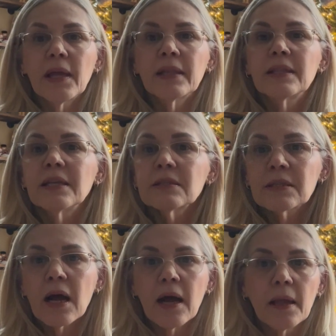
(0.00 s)
and this
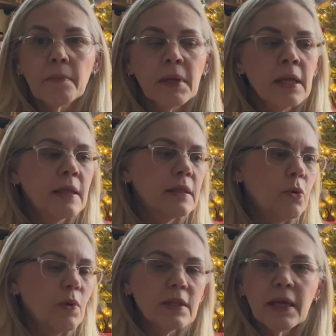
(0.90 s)
time the
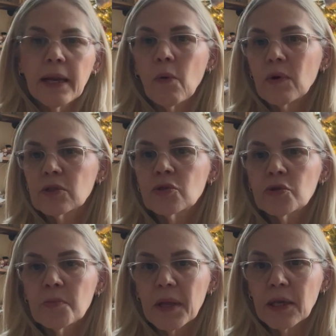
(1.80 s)
one that I want
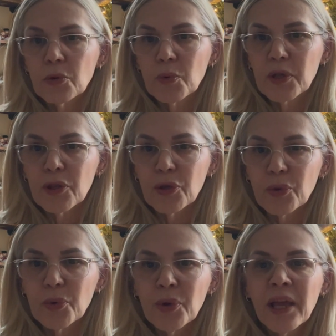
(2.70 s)
to make with
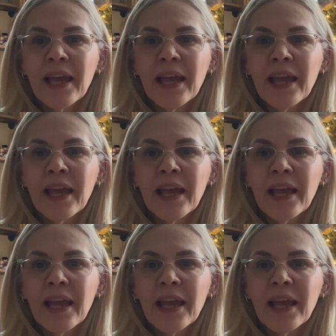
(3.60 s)
you